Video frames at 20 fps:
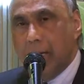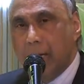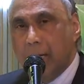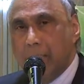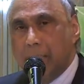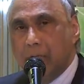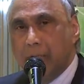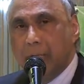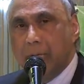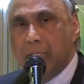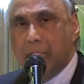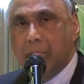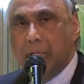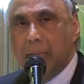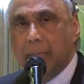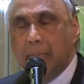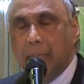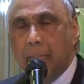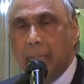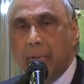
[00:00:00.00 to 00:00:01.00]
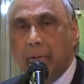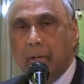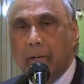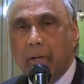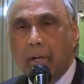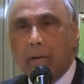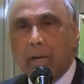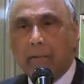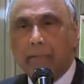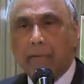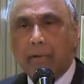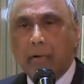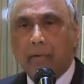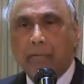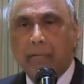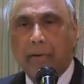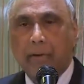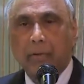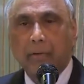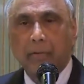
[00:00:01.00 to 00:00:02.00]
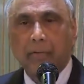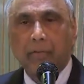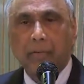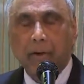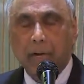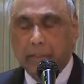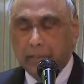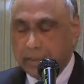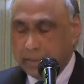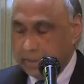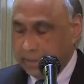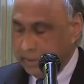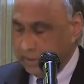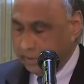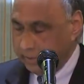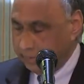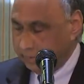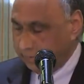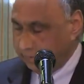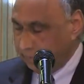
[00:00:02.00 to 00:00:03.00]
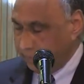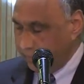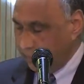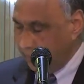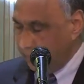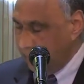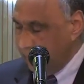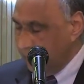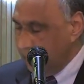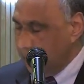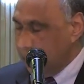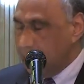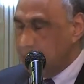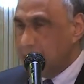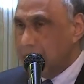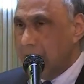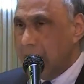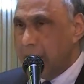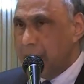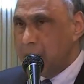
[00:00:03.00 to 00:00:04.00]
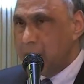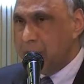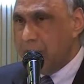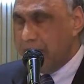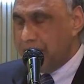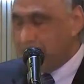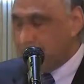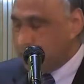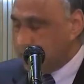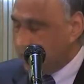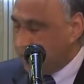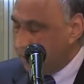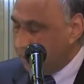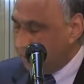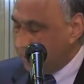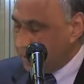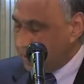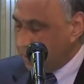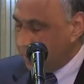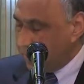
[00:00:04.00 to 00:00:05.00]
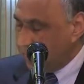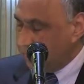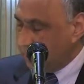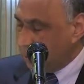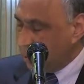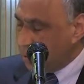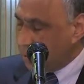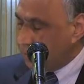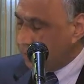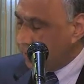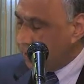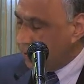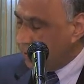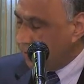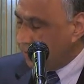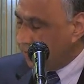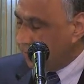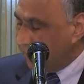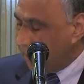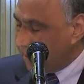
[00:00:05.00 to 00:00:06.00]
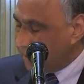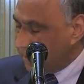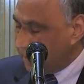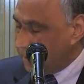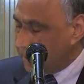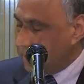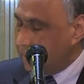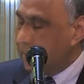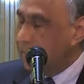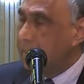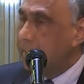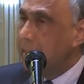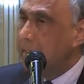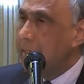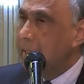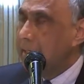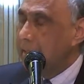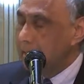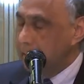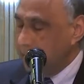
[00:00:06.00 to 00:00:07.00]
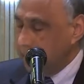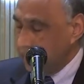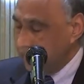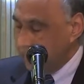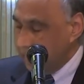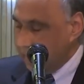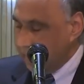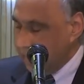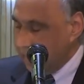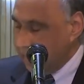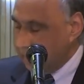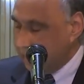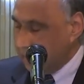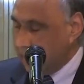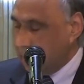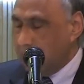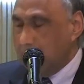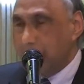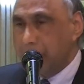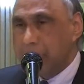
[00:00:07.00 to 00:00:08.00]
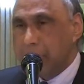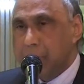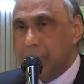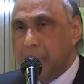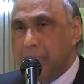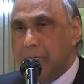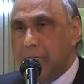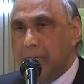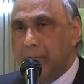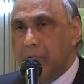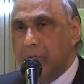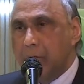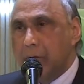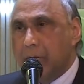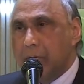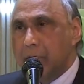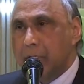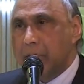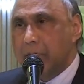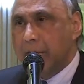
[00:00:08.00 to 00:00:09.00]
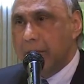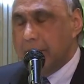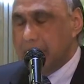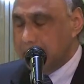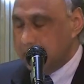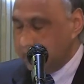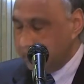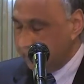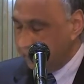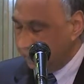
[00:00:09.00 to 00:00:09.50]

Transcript: and the wisdom of our founding fathers. Thomas Jefferson was one of those founding fathers and third president of the United States.